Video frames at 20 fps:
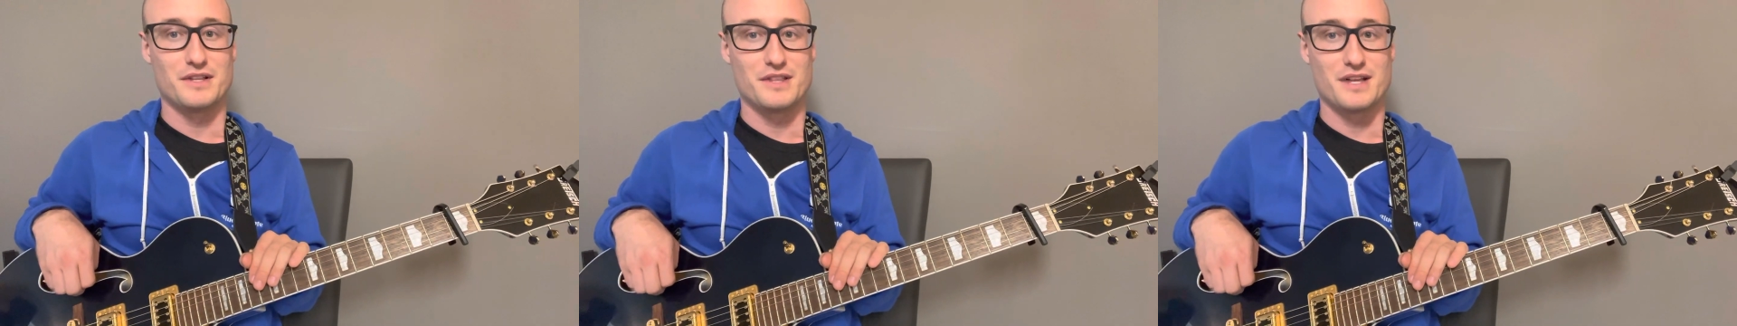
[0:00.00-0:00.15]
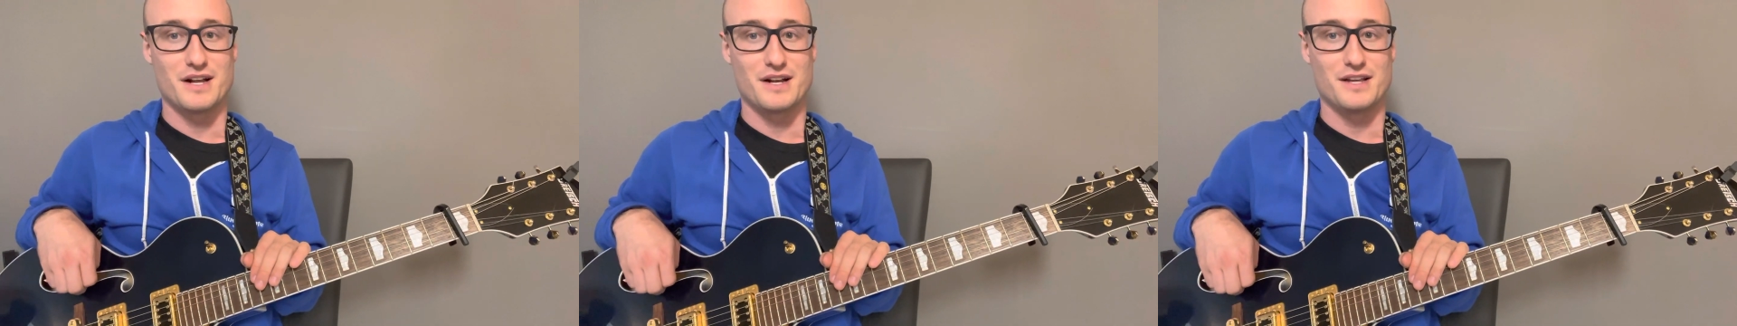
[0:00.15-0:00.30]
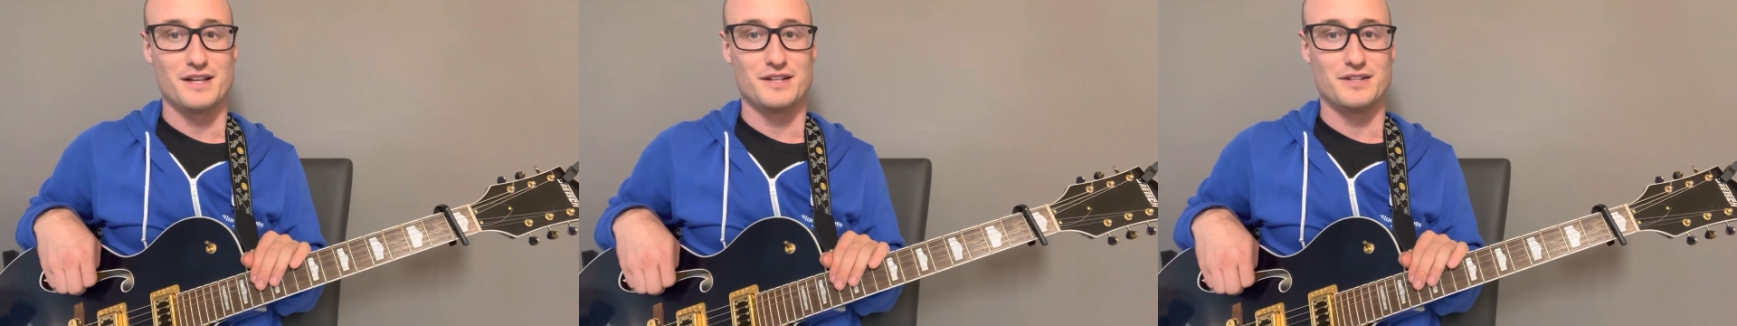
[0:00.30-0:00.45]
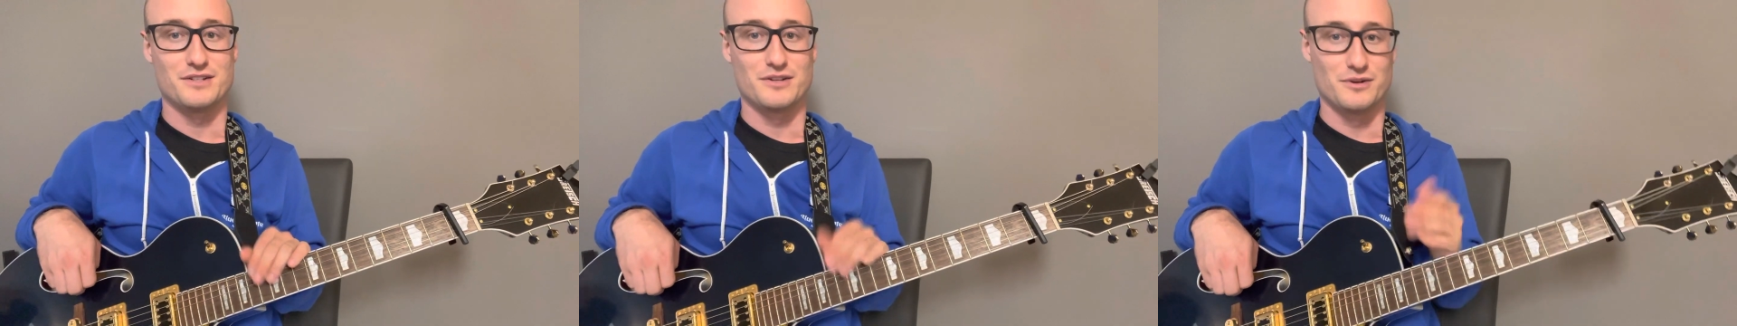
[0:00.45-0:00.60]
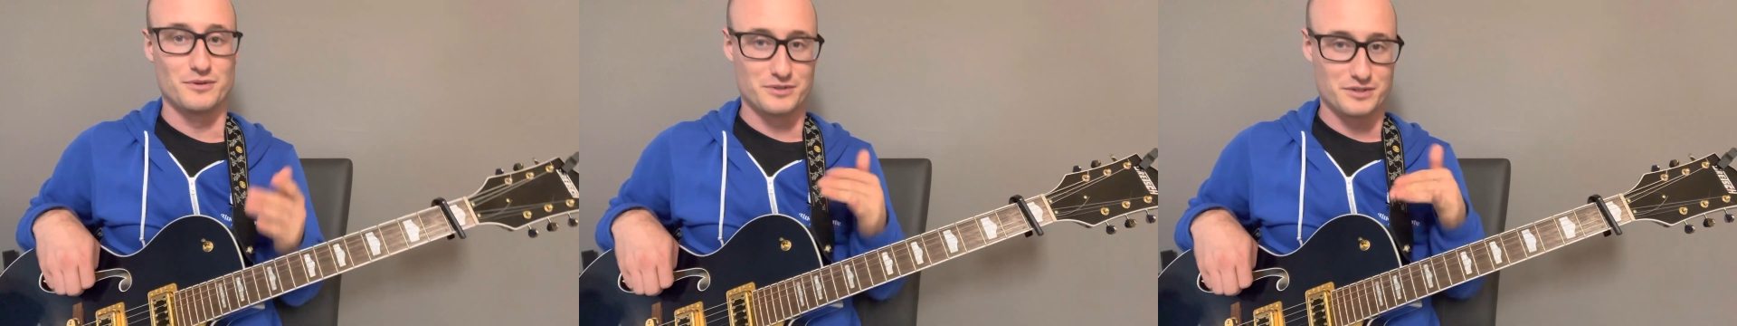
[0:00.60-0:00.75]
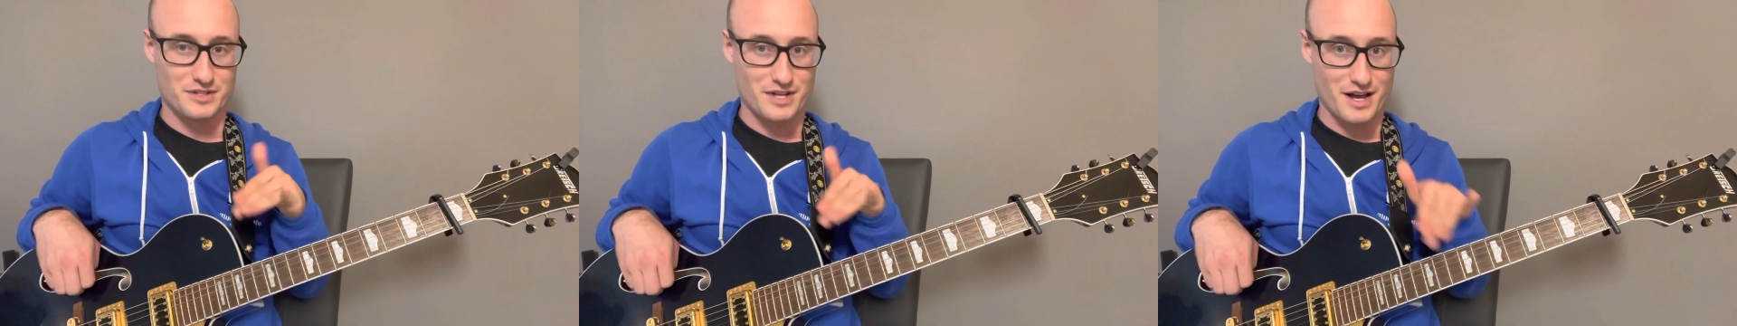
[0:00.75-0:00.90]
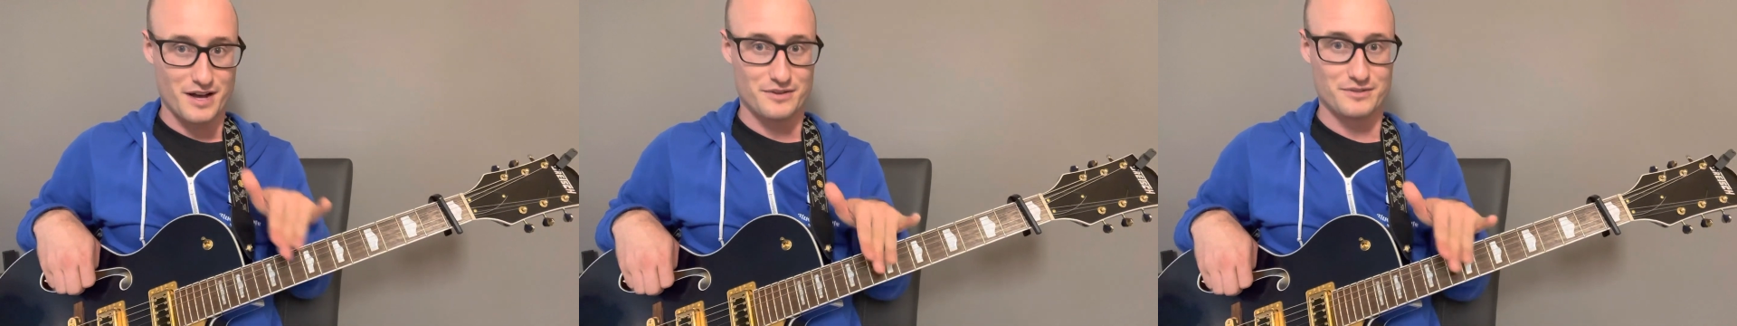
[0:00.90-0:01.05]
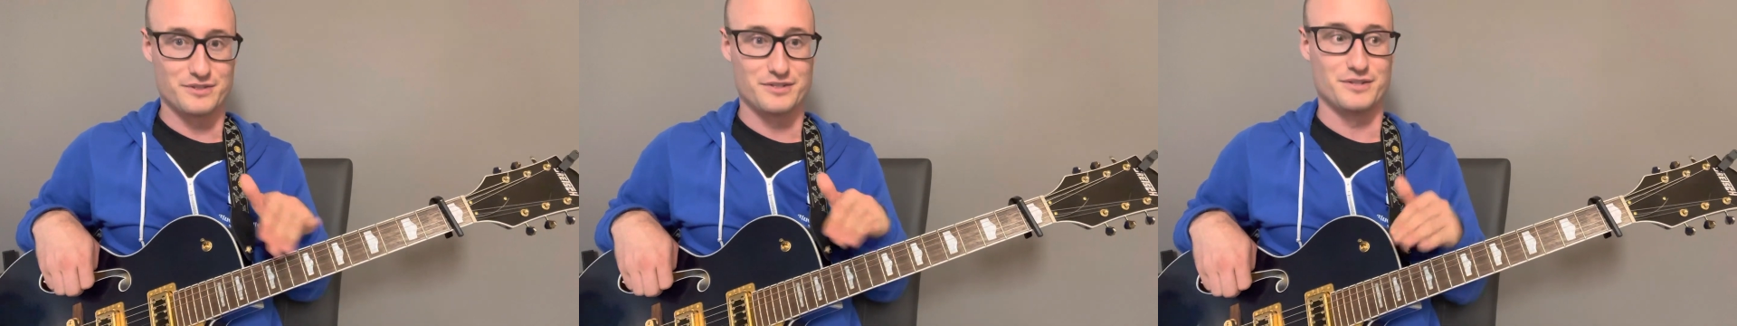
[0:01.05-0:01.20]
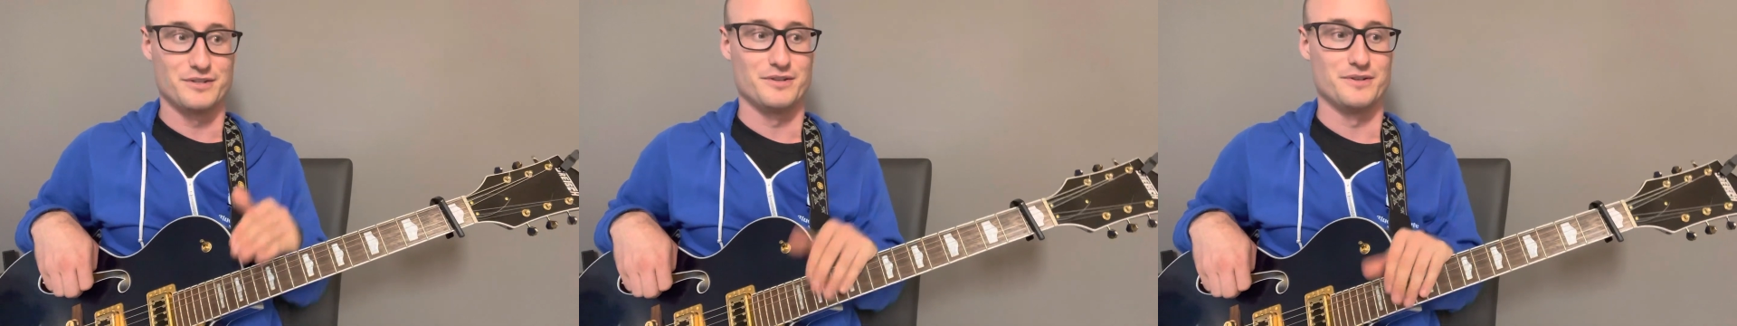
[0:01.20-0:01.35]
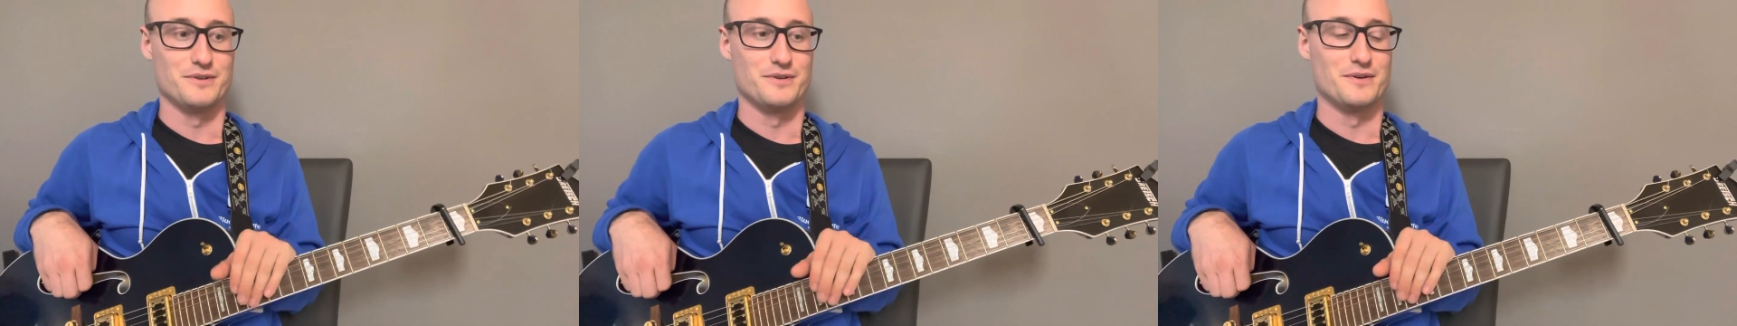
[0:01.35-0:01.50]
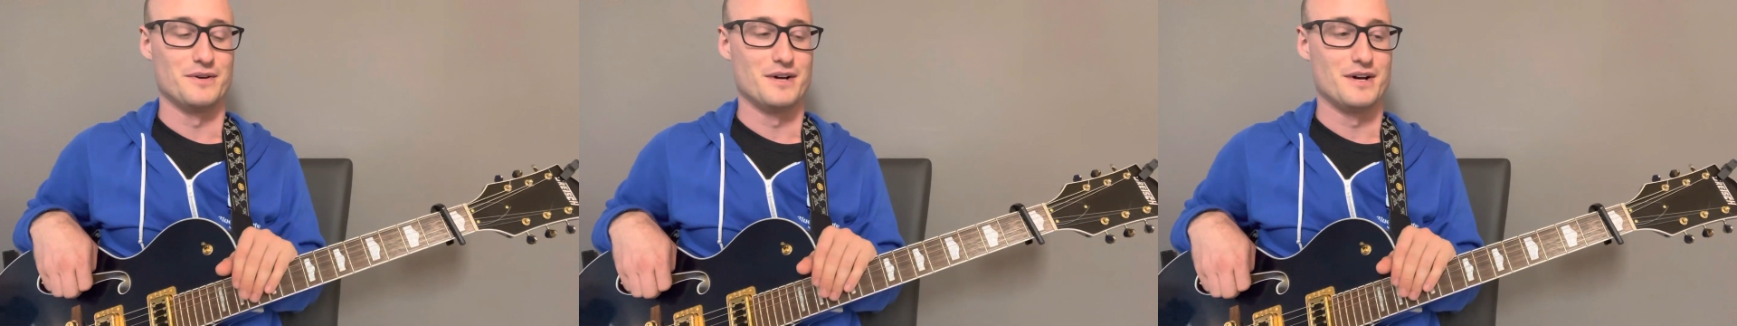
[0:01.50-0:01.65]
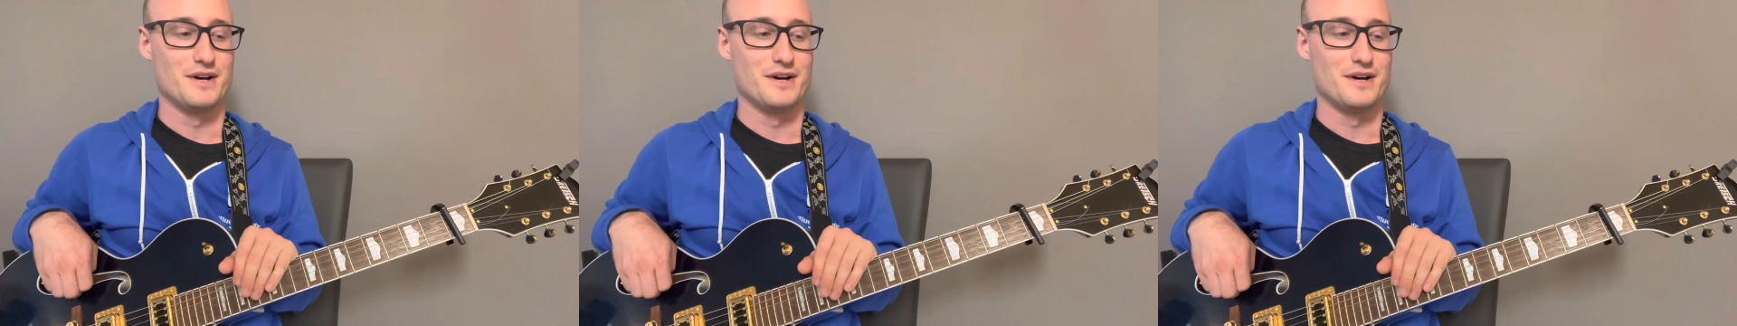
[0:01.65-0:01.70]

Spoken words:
that he goes down to,